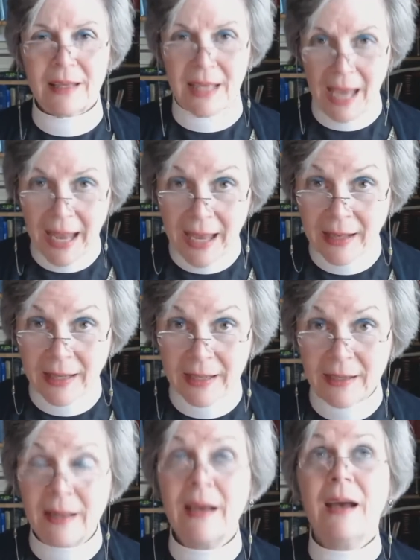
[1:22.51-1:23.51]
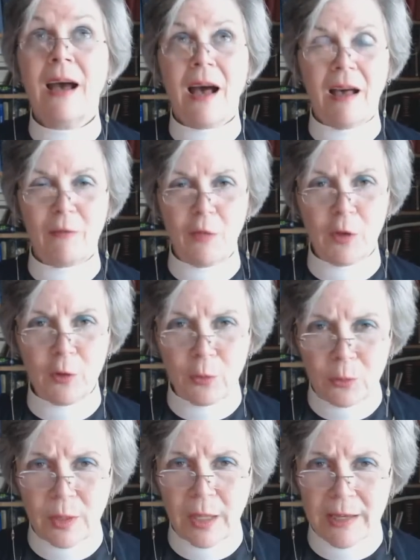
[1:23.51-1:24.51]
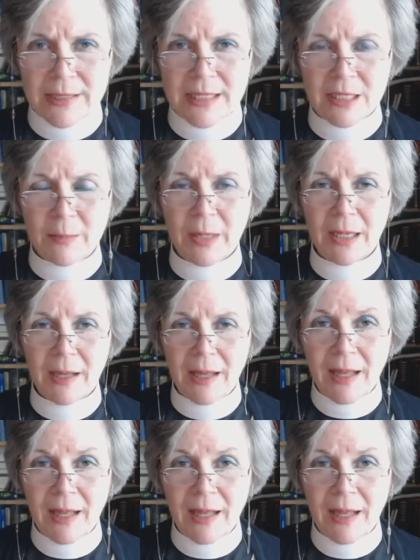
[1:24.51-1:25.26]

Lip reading: Canon of the New Testament.